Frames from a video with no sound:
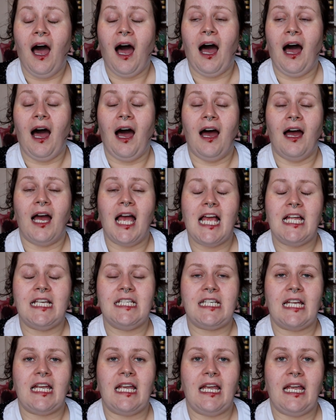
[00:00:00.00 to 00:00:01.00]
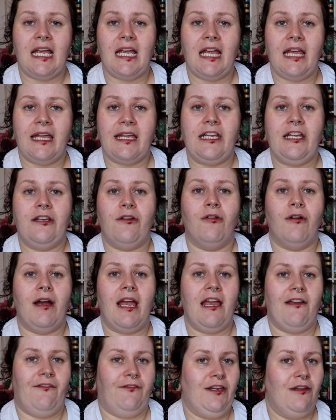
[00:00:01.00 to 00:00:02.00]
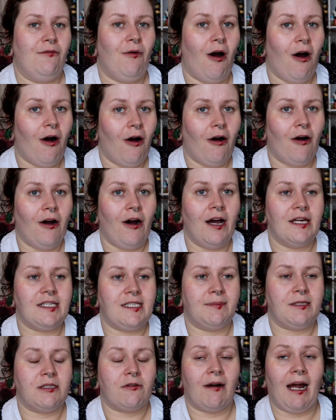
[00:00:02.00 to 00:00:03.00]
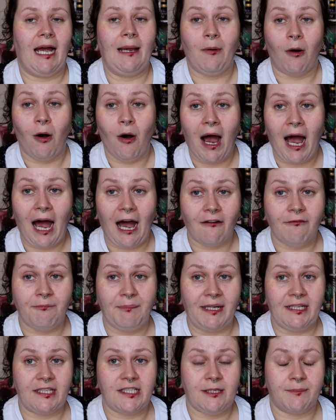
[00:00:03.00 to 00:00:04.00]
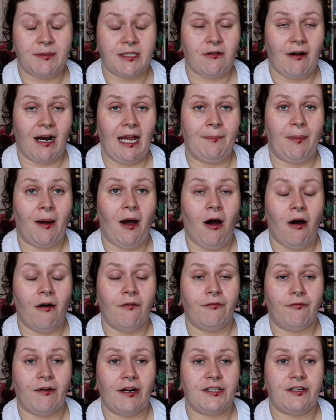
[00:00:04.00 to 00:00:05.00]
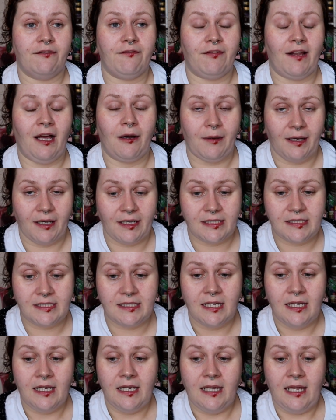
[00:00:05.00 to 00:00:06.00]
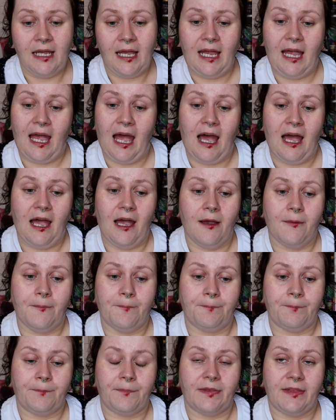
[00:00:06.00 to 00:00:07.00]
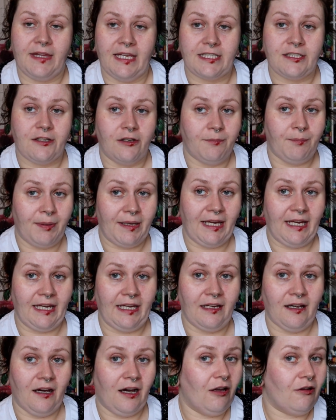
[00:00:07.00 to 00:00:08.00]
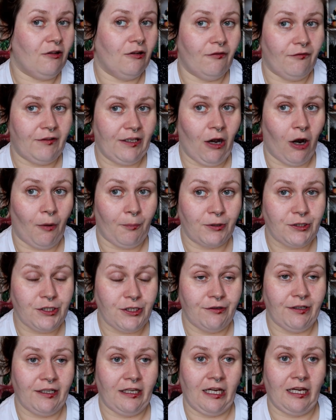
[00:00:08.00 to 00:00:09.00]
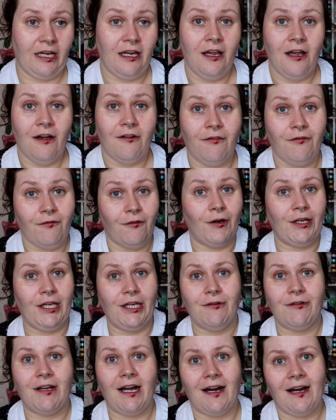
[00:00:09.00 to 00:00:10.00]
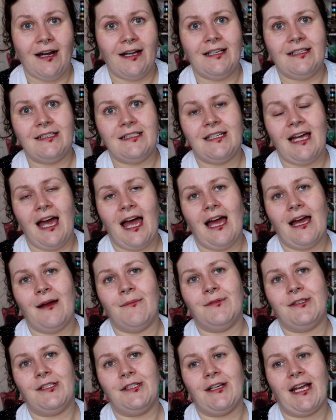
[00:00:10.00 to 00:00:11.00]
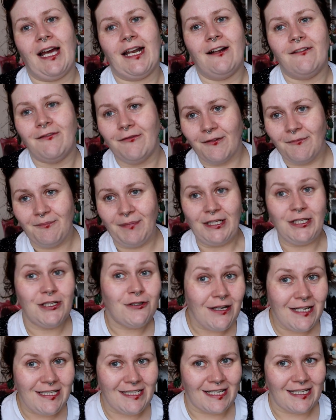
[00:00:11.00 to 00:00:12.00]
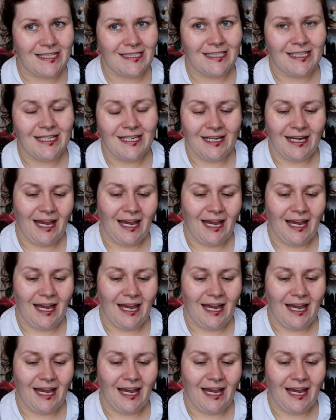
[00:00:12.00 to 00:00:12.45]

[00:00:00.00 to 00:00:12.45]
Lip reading: And, you know, if you are a subscriber or have been a subscriber of Fresh and Flowers, this could be a lovely opportunity for you guys to kind of be treated.